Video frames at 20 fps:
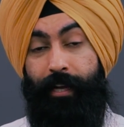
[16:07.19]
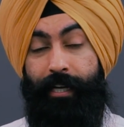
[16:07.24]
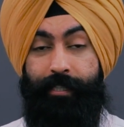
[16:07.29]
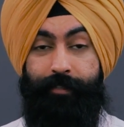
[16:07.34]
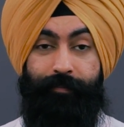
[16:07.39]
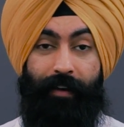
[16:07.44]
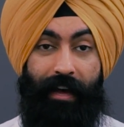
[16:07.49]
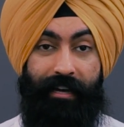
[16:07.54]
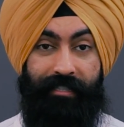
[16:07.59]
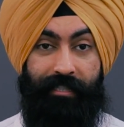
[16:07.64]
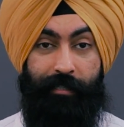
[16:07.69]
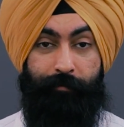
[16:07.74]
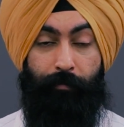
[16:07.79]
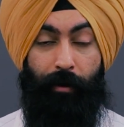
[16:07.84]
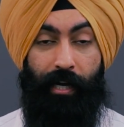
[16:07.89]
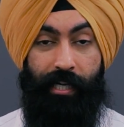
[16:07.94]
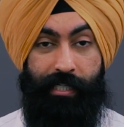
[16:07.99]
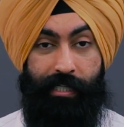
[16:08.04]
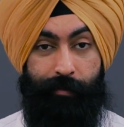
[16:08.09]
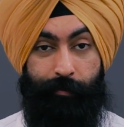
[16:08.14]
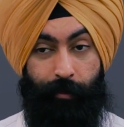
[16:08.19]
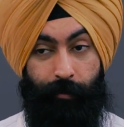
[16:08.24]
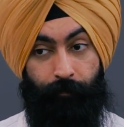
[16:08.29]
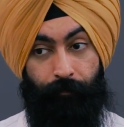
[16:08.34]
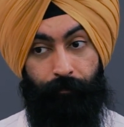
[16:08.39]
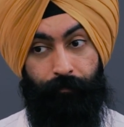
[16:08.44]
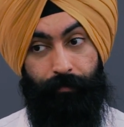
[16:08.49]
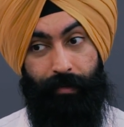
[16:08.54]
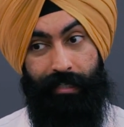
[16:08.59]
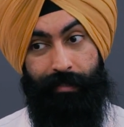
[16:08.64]
as fast as possible.
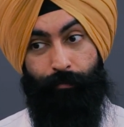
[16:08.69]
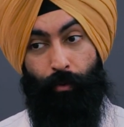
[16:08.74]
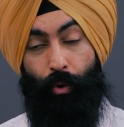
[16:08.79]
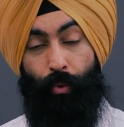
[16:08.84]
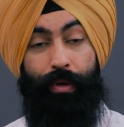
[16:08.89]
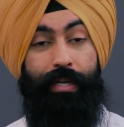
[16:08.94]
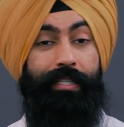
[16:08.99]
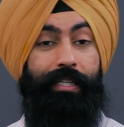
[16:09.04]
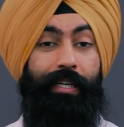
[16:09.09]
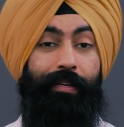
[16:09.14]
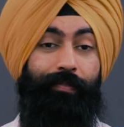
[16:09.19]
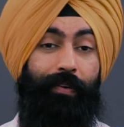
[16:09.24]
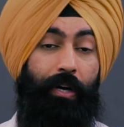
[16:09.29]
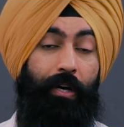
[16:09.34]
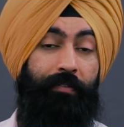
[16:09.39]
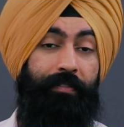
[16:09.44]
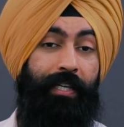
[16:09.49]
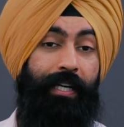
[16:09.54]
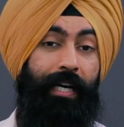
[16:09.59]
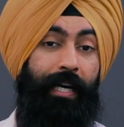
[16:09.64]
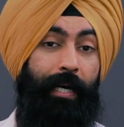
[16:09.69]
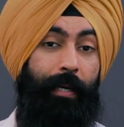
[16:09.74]
There's more risk involved